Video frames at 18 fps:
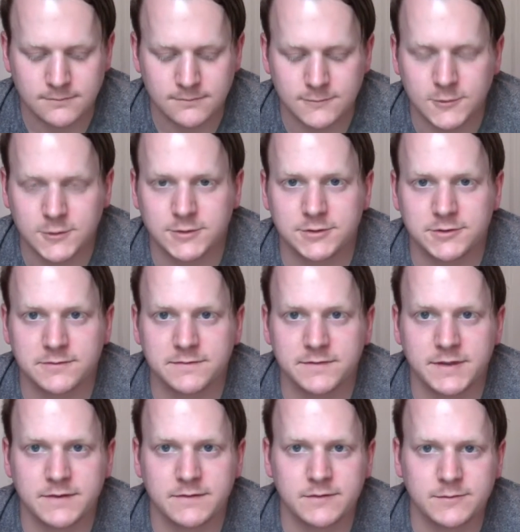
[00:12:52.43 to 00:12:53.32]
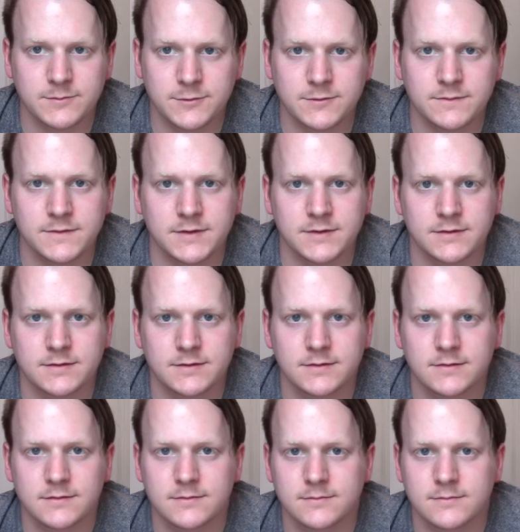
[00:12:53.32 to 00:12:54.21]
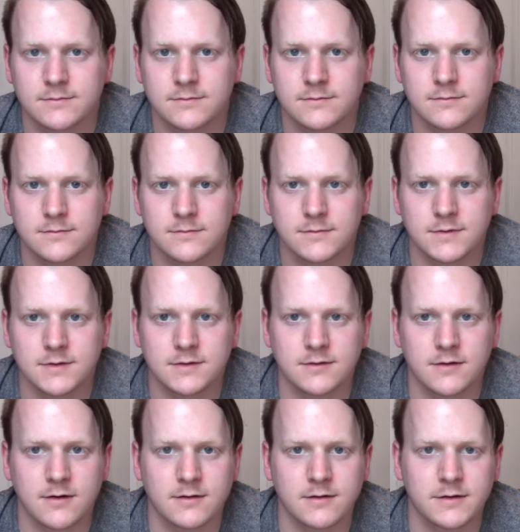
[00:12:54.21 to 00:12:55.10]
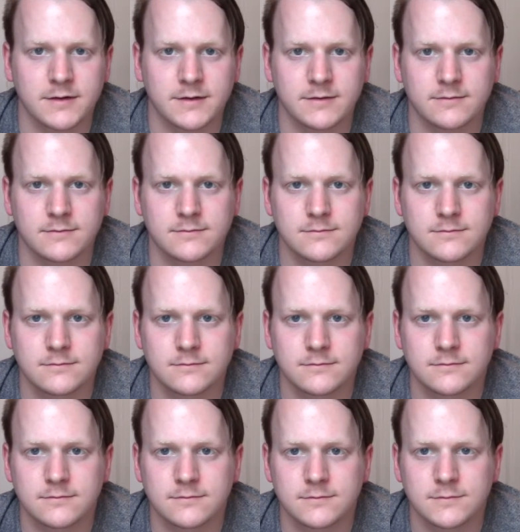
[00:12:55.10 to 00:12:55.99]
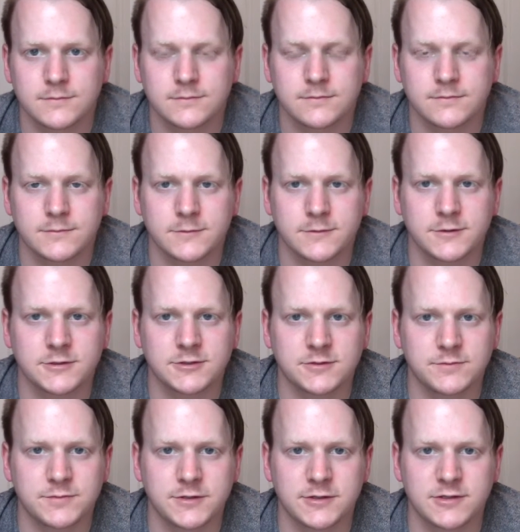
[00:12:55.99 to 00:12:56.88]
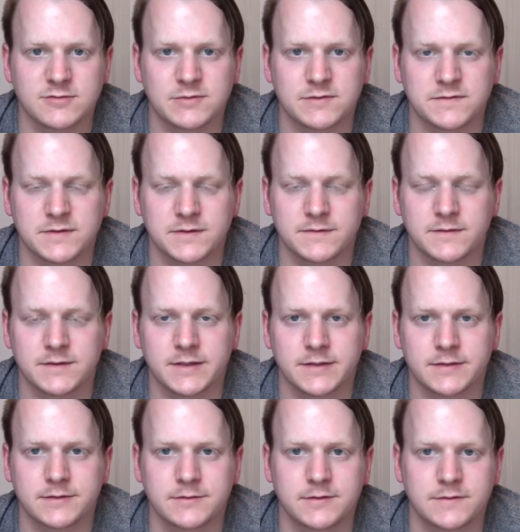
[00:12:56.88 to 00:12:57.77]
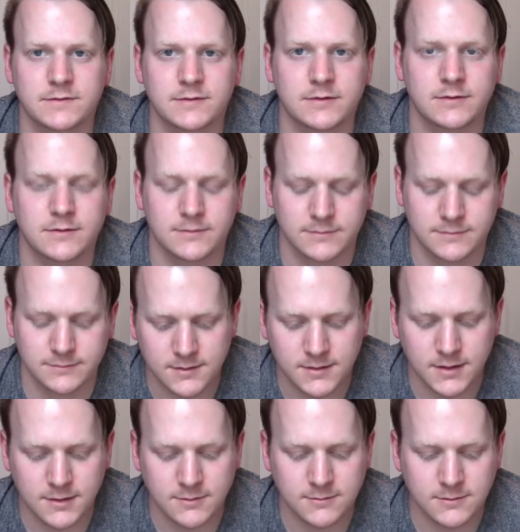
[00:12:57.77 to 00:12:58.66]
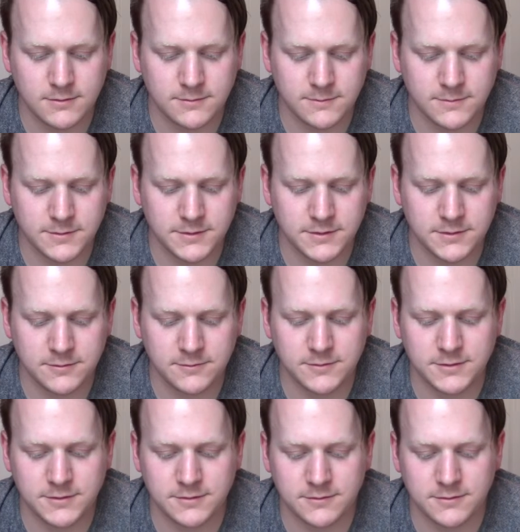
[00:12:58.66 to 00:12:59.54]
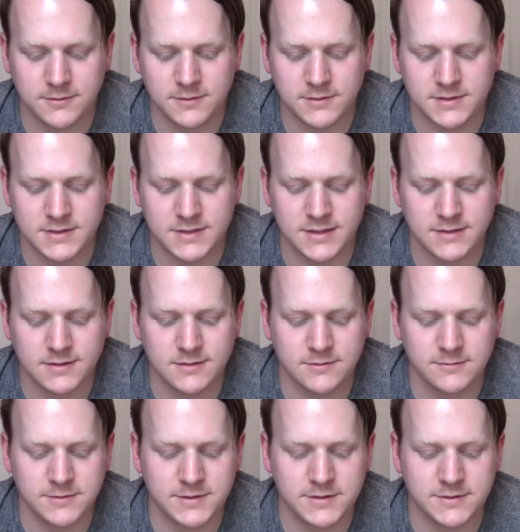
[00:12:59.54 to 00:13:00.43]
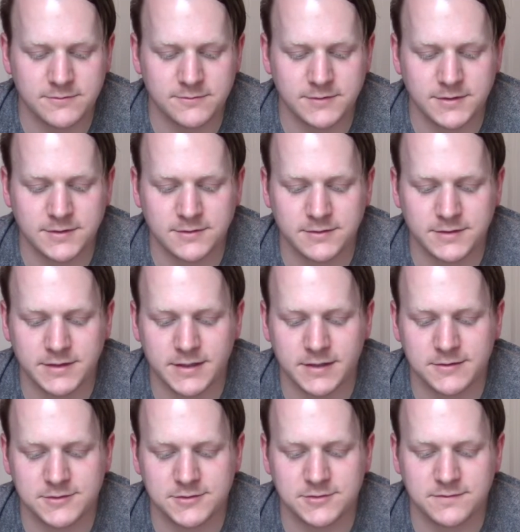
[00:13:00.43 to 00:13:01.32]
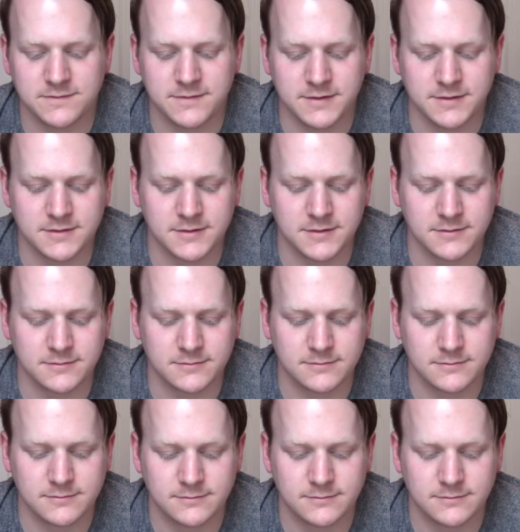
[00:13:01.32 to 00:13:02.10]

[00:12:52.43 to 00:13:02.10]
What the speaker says: What's your favorite movie? The Dark Knight. Christian Bale's my favorite actor ever. How old were you when you learned Santa wasn't real, and how did you find out?